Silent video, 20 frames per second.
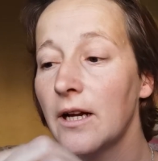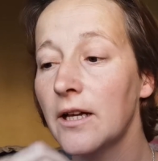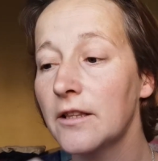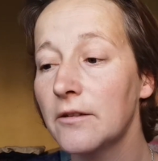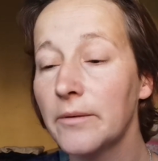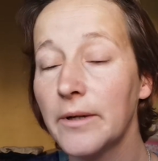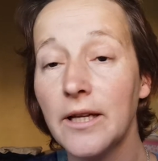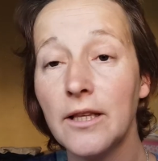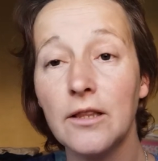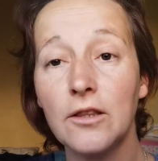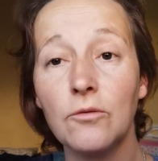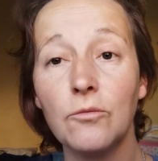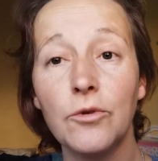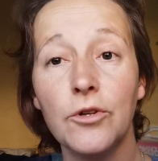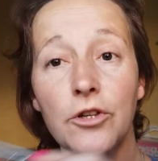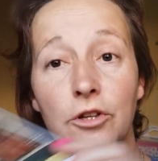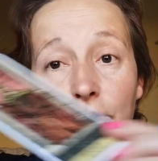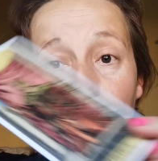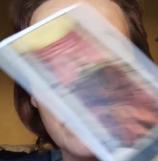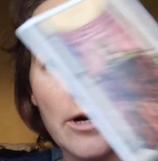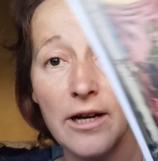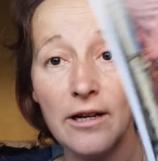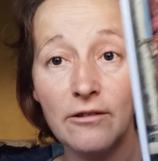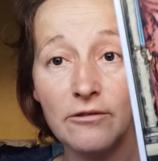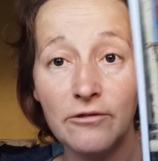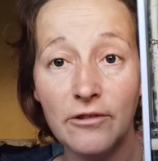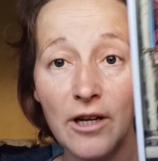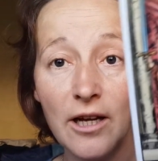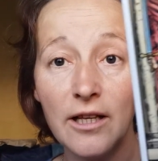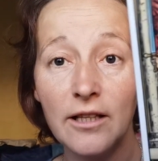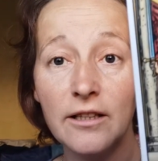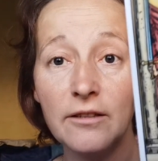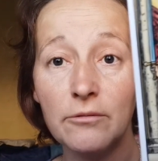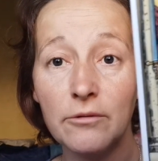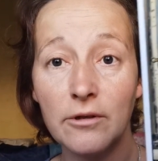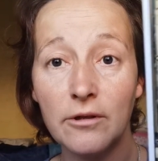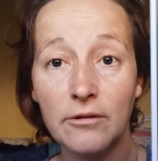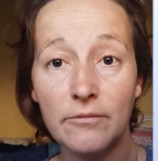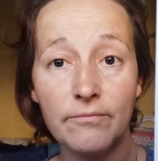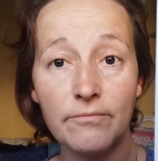and they were getting the one you have, and there
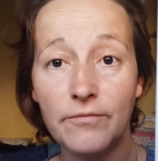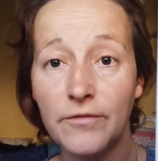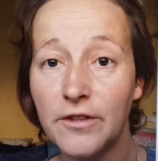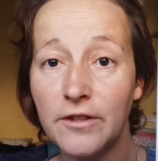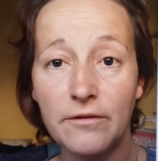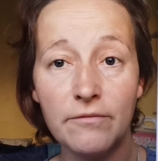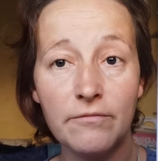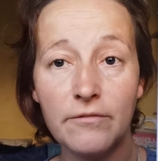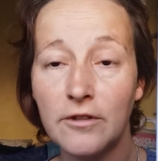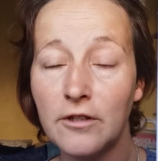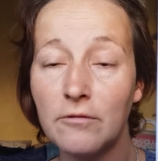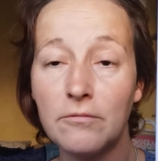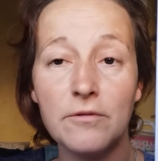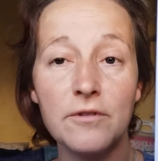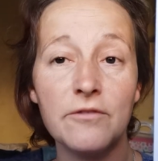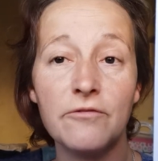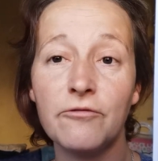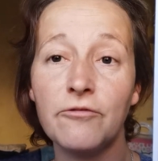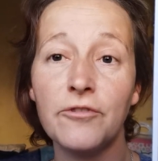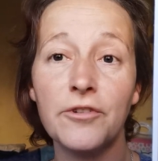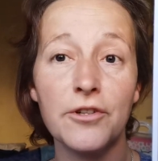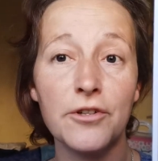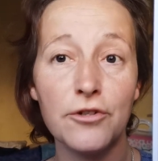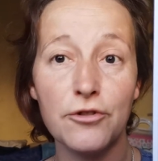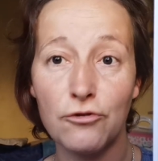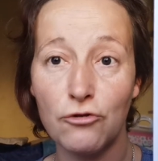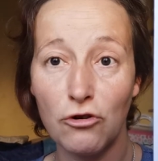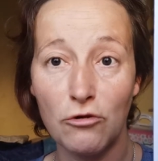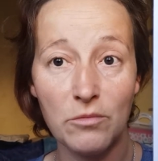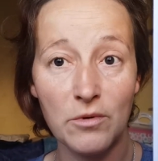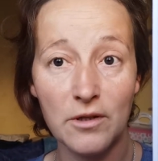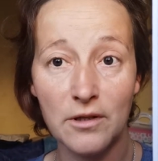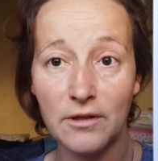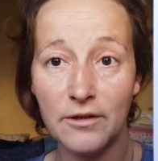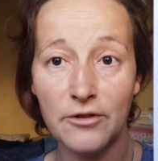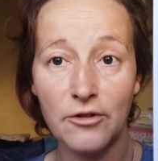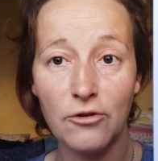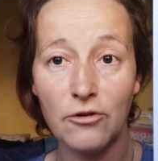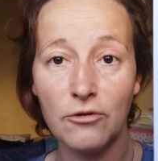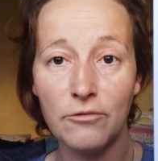were there was fierce trouble,
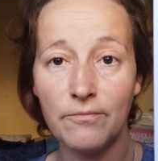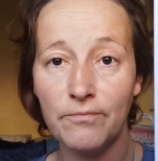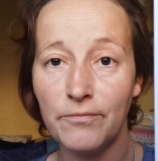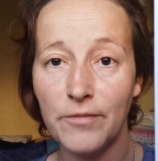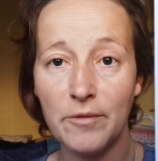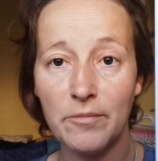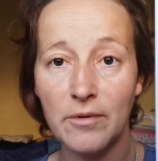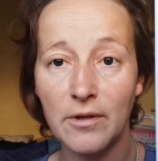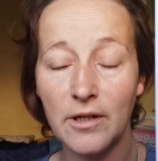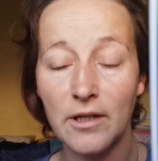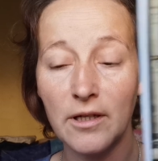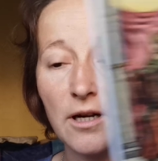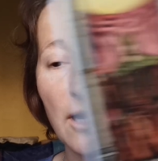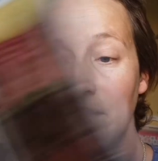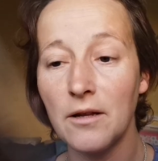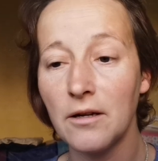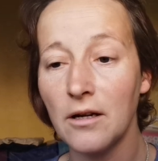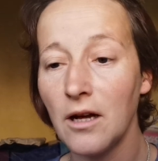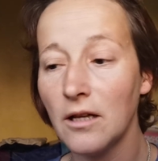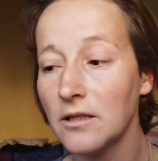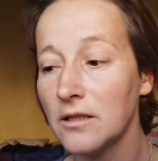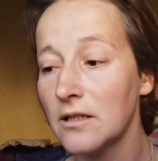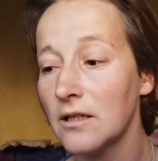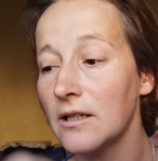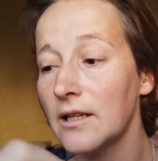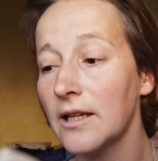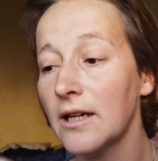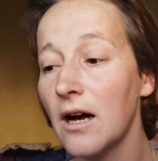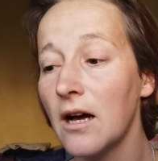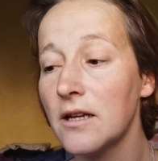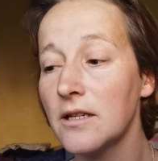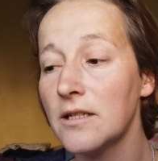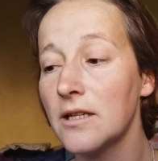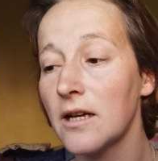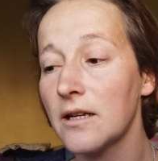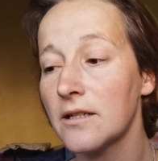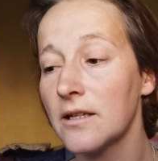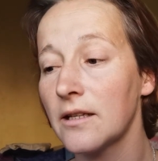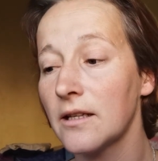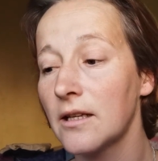you know. People constantly
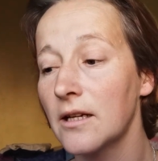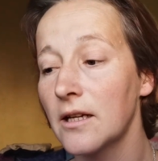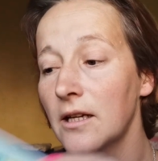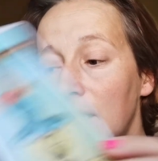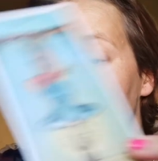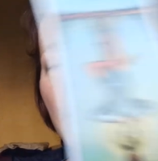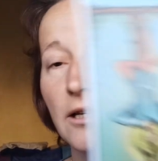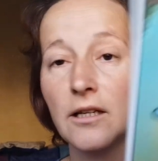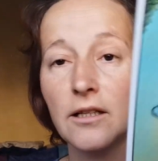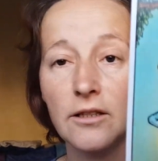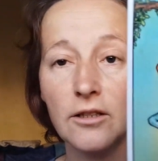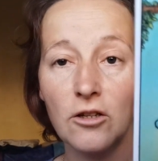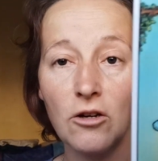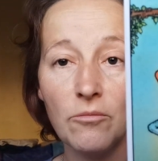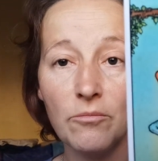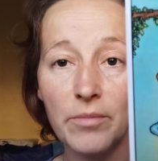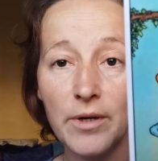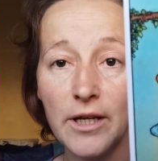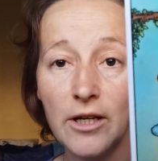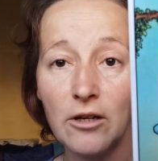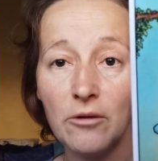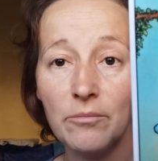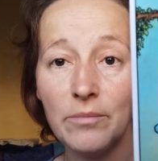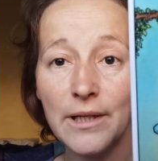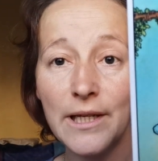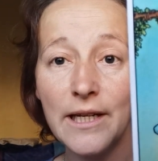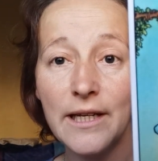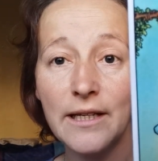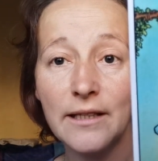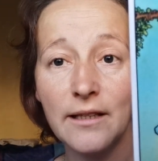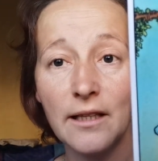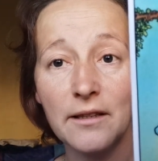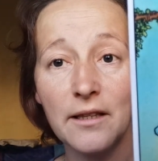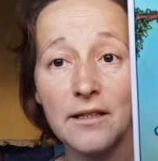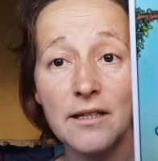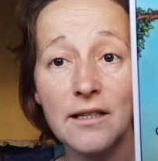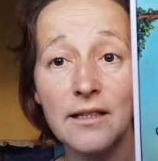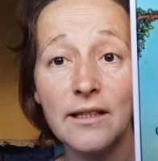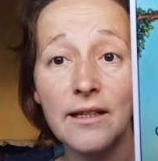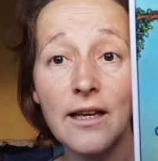contacting the company complaining that they
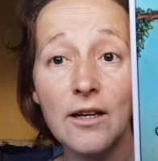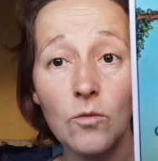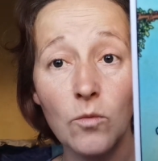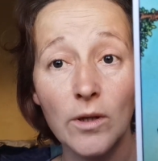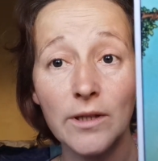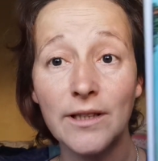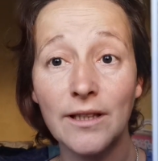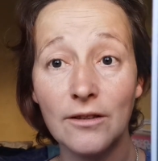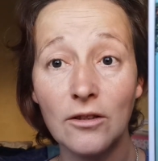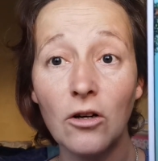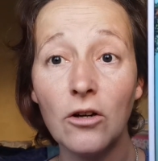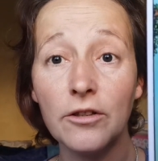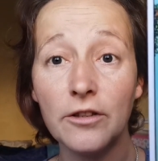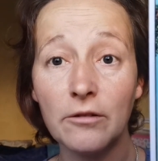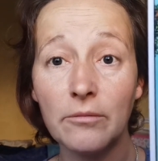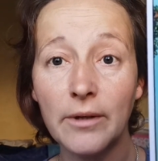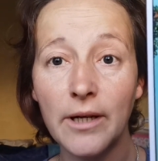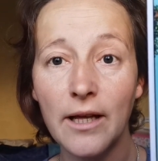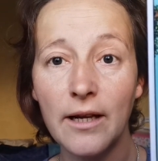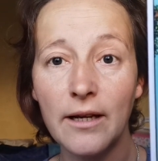didn't get what they thought they were